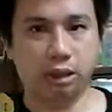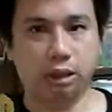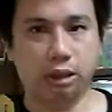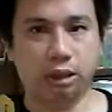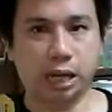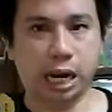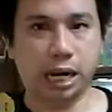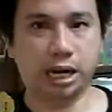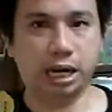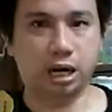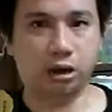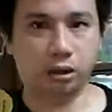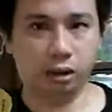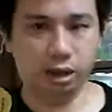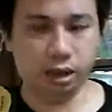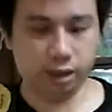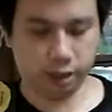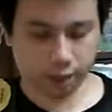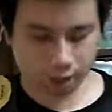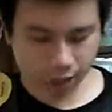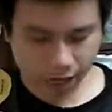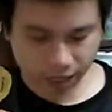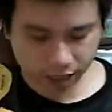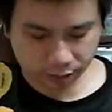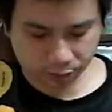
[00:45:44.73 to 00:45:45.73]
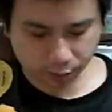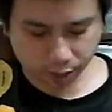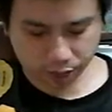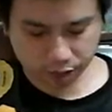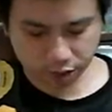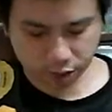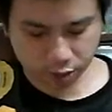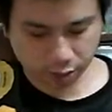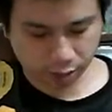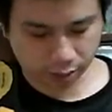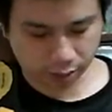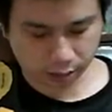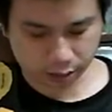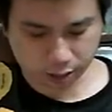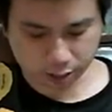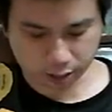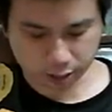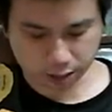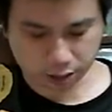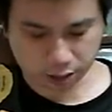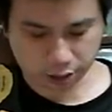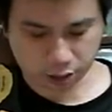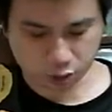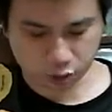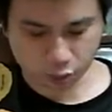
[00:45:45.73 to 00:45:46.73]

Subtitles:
I cannot eat the high spicy one because it's